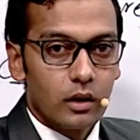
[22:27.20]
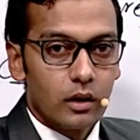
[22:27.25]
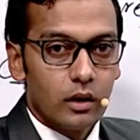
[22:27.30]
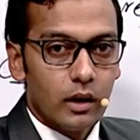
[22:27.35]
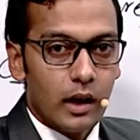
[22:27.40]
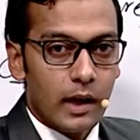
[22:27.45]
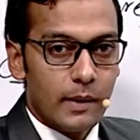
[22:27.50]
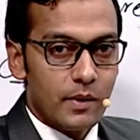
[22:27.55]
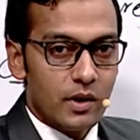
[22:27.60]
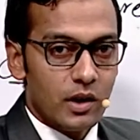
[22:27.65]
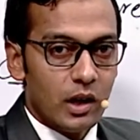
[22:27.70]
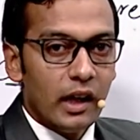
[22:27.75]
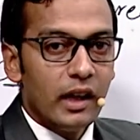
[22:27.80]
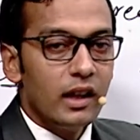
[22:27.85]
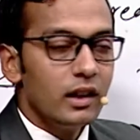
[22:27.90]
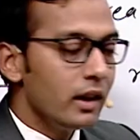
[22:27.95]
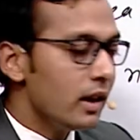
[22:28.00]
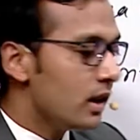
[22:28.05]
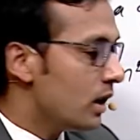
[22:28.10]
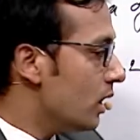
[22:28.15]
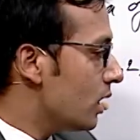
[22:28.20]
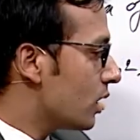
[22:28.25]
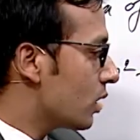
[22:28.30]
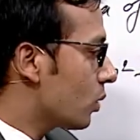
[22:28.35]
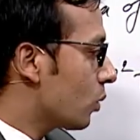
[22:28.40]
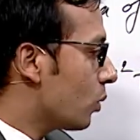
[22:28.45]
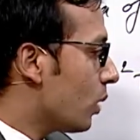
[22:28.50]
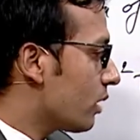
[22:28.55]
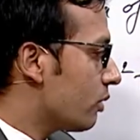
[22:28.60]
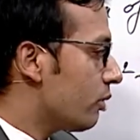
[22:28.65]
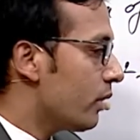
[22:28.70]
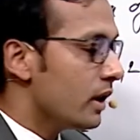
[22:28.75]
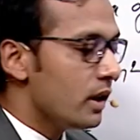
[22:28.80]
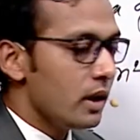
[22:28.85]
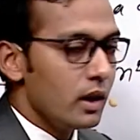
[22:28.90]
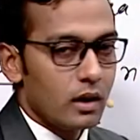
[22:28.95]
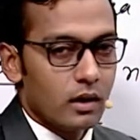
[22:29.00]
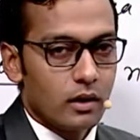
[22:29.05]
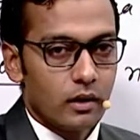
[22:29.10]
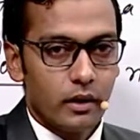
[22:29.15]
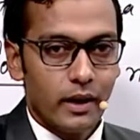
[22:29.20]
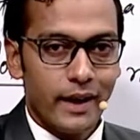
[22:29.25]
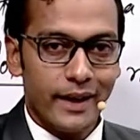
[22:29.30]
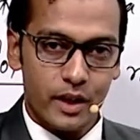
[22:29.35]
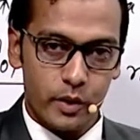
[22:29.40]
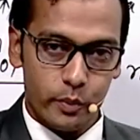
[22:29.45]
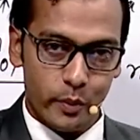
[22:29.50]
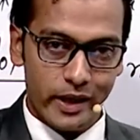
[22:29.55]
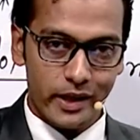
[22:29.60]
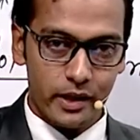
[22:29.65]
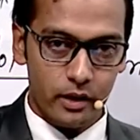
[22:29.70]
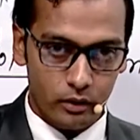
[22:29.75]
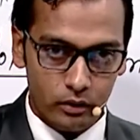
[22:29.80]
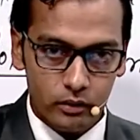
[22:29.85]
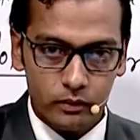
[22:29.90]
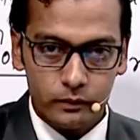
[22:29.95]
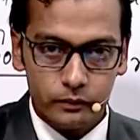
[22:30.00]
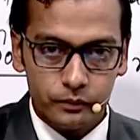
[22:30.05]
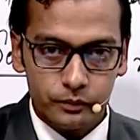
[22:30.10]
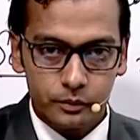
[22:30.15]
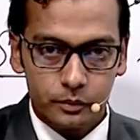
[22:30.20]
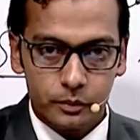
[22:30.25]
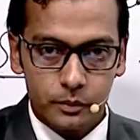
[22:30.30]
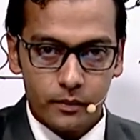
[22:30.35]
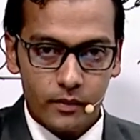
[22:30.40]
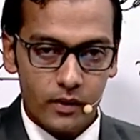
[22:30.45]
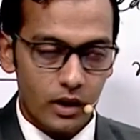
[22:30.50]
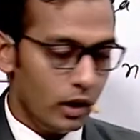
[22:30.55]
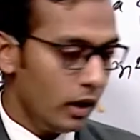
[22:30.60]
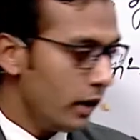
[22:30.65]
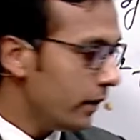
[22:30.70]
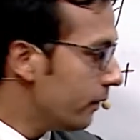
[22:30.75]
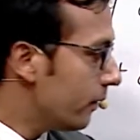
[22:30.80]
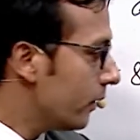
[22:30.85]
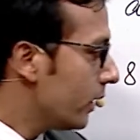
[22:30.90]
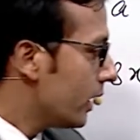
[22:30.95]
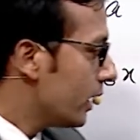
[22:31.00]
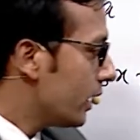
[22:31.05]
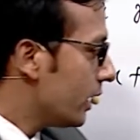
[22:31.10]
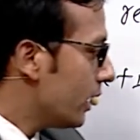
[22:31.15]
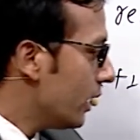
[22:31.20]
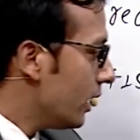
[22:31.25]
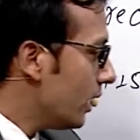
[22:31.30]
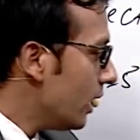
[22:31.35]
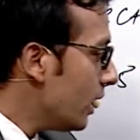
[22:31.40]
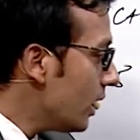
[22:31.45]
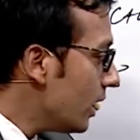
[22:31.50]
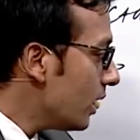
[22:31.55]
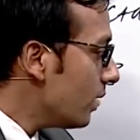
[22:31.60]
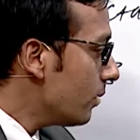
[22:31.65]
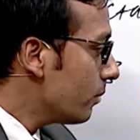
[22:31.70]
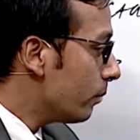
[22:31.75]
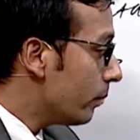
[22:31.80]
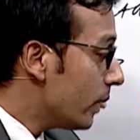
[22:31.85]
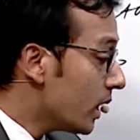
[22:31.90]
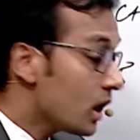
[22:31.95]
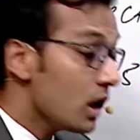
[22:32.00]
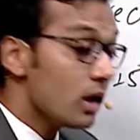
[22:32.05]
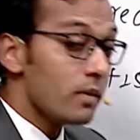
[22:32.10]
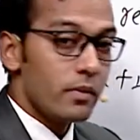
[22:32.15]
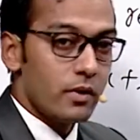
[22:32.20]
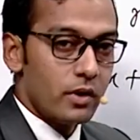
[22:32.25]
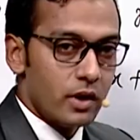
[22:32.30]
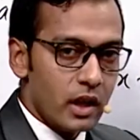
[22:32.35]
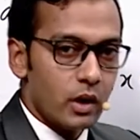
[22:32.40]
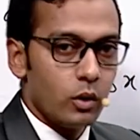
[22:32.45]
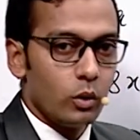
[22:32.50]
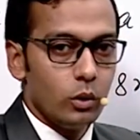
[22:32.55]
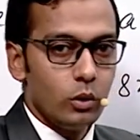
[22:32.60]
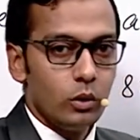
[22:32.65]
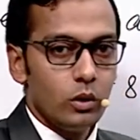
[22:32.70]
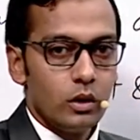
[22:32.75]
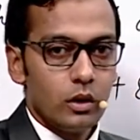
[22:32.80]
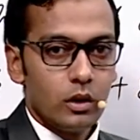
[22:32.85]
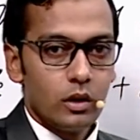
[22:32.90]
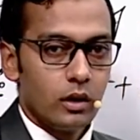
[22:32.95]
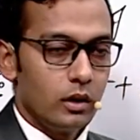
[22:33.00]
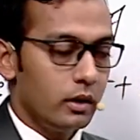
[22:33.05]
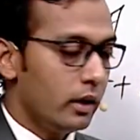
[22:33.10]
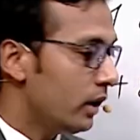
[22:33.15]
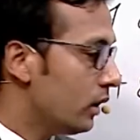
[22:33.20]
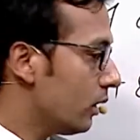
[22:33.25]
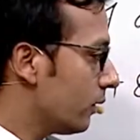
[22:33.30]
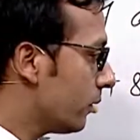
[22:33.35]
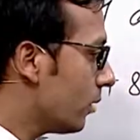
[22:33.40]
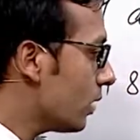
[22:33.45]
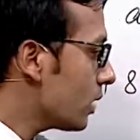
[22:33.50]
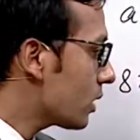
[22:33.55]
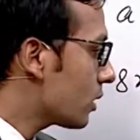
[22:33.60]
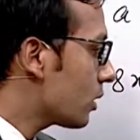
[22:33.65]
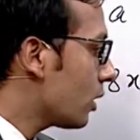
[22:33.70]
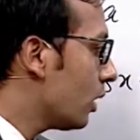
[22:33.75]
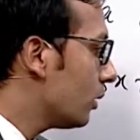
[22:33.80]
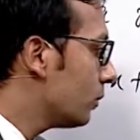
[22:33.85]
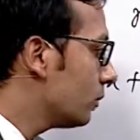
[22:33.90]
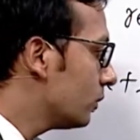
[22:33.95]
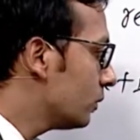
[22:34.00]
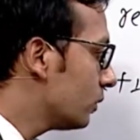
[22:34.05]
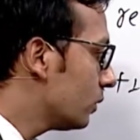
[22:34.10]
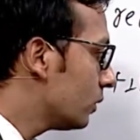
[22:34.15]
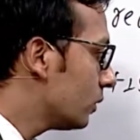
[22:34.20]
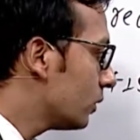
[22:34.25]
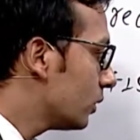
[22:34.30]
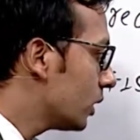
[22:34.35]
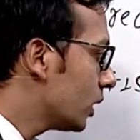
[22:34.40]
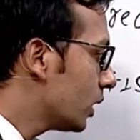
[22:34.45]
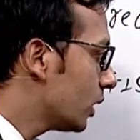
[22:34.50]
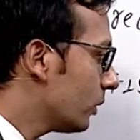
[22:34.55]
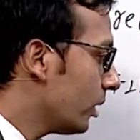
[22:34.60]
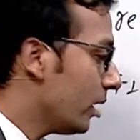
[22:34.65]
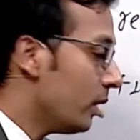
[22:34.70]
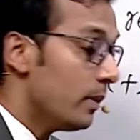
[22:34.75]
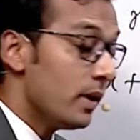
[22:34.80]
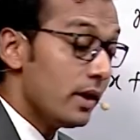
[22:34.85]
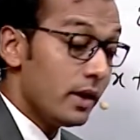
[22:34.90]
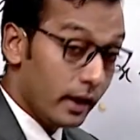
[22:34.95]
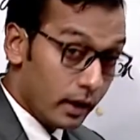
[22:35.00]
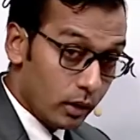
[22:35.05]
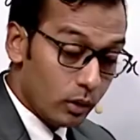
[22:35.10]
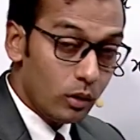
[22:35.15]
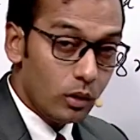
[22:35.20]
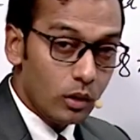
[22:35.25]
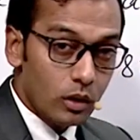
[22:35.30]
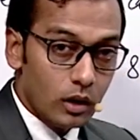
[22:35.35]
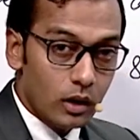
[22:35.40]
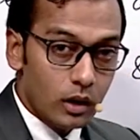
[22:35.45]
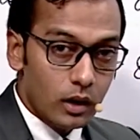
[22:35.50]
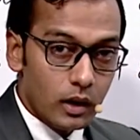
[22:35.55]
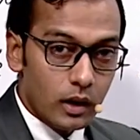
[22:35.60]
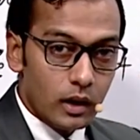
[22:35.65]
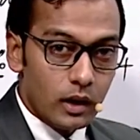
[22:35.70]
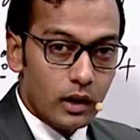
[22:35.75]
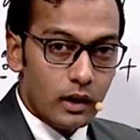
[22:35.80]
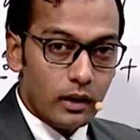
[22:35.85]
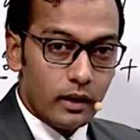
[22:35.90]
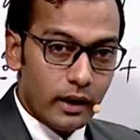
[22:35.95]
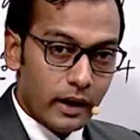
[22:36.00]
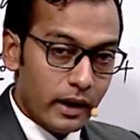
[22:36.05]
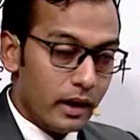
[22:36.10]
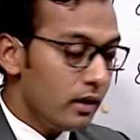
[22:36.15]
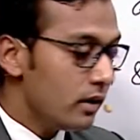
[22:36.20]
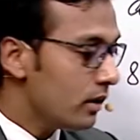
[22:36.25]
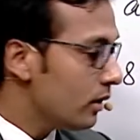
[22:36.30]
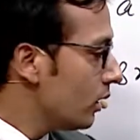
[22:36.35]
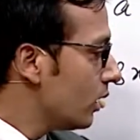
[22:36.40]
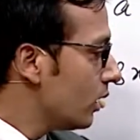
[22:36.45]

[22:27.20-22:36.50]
I am saying this is quadratic expression. If a becomes 0, then the first term will be 0, and